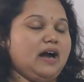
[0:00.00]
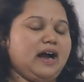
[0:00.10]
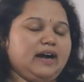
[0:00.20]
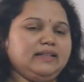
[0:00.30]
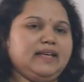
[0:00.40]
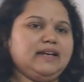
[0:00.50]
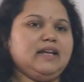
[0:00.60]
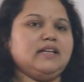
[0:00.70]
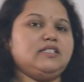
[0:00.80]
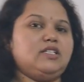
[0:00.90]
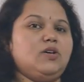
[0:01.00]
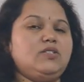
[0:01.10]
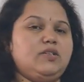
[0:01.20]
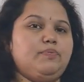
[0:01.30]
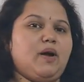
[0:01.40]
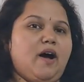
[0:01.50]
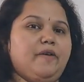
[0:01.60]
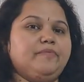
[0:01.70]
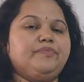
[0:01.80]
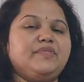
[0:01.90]
And then
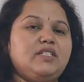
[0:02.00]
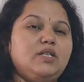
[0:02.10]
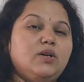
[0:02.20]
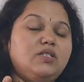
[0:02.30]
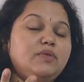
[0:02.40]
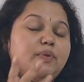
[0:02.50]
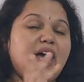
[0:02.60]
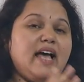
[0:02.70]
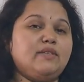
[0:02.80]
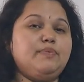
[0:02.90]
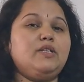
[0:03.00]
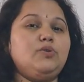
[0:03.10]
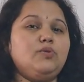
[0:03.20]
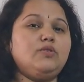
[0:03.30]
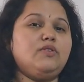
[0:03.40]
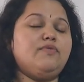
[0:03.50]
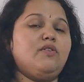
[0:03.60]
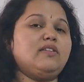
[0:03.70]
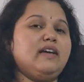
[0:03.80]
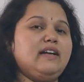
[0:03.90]
GeoGebra has been used
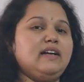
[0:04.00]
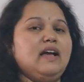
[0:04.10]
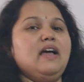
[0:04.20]
for that.